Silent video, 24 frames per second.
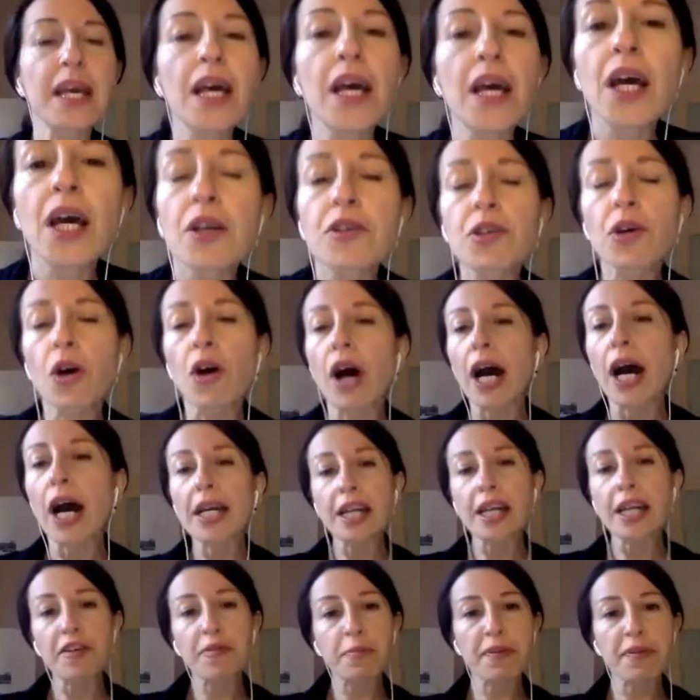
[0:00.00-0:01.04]
So I
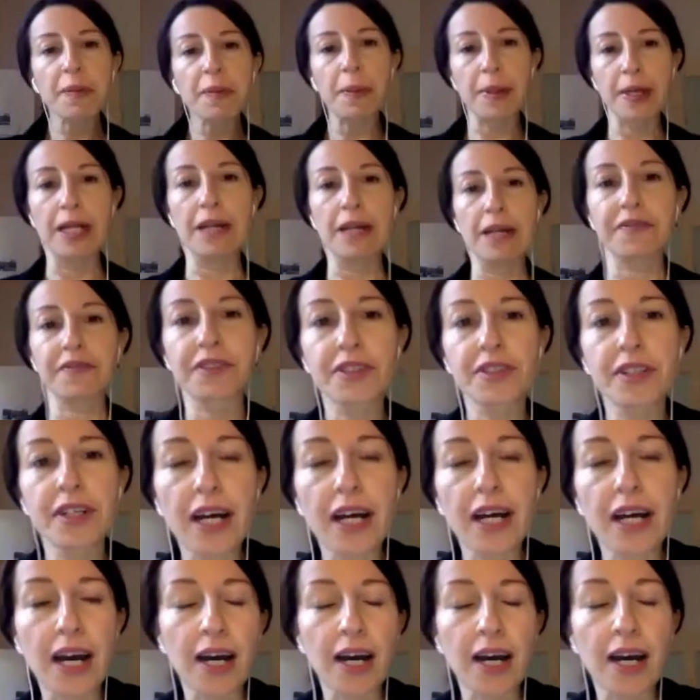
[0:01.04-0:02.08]
have prepared
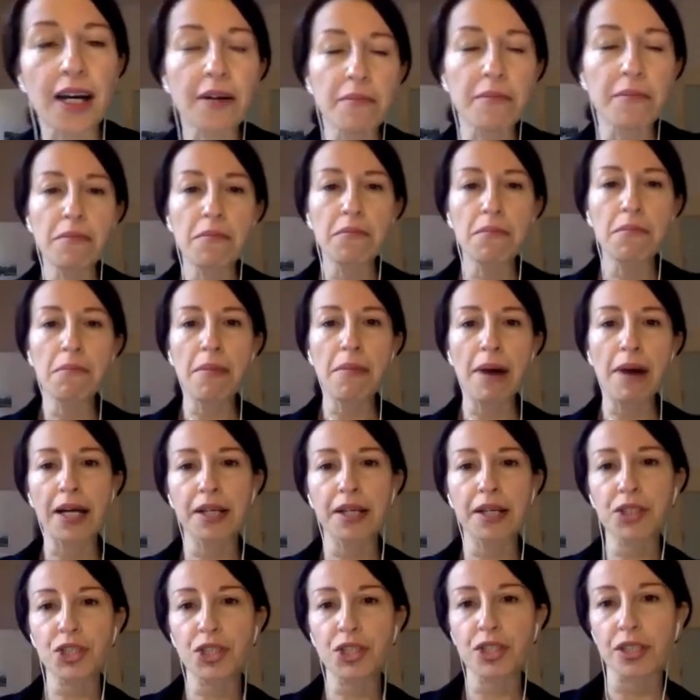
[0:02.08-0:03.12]
a
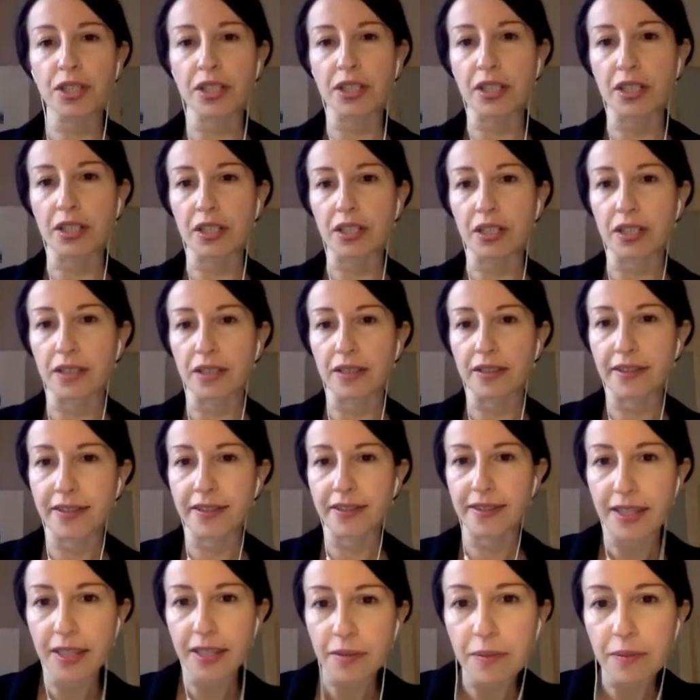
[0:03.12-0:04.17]
much
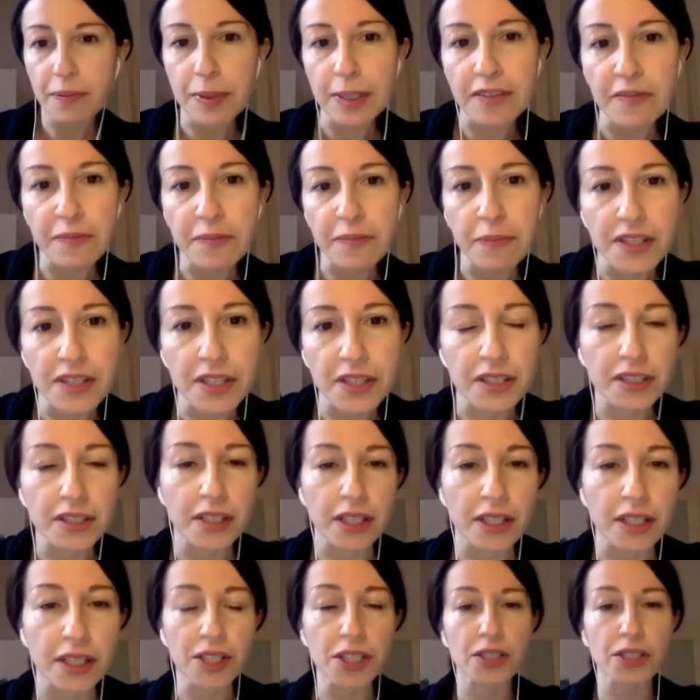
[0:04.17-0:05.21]
simpler
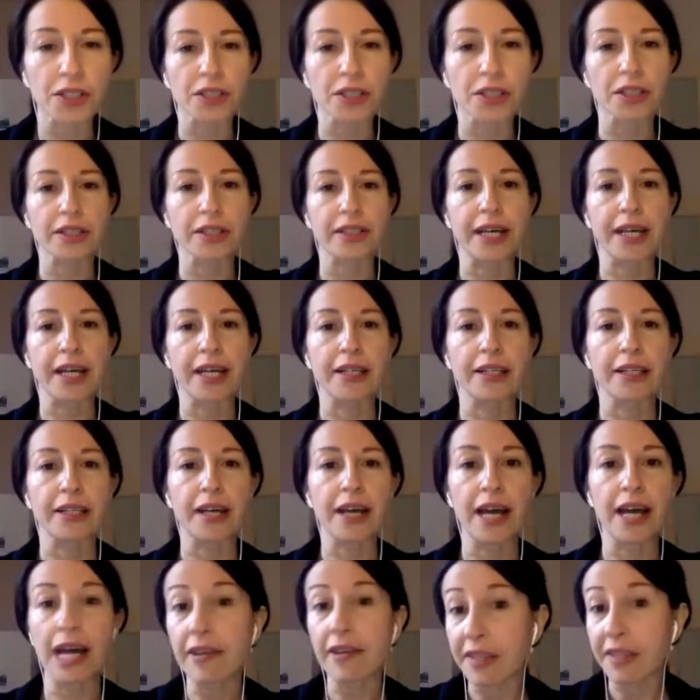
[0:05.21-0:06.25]
presentation than
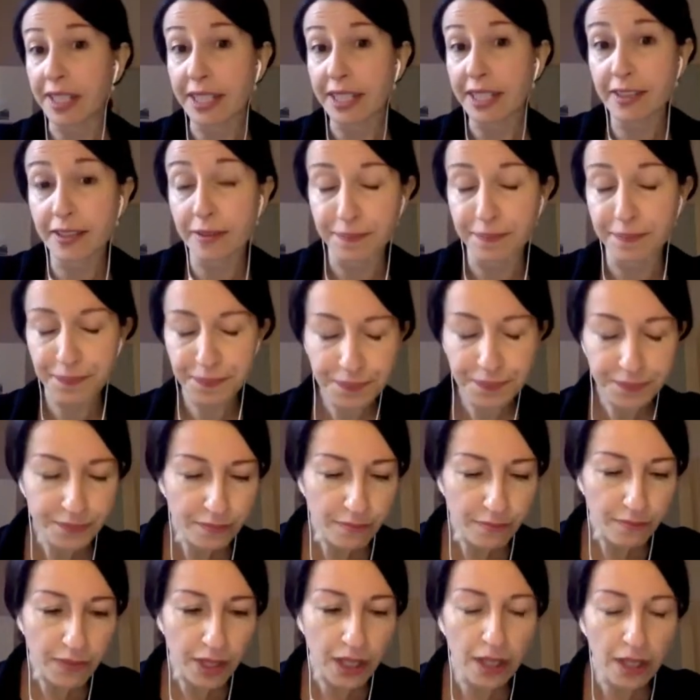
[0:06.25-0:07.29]
Eric's,
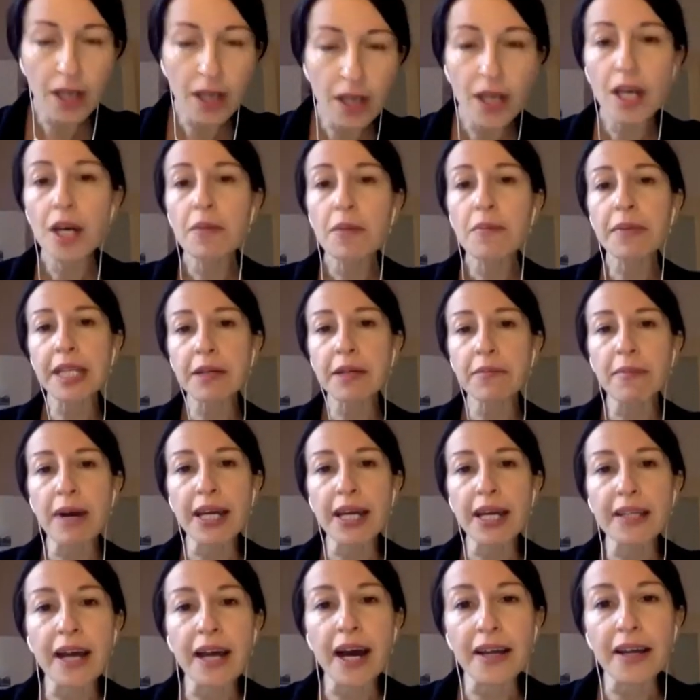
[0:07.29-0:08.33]
meaning
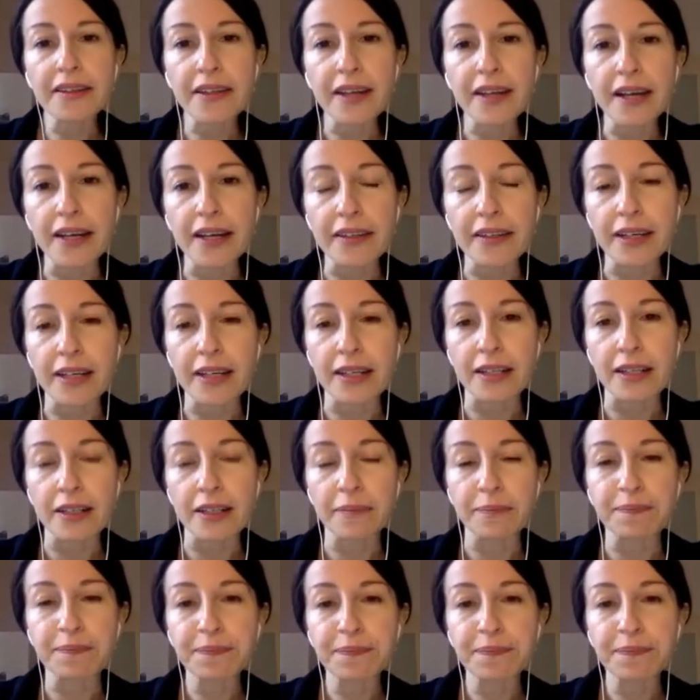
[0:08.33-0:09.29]
by that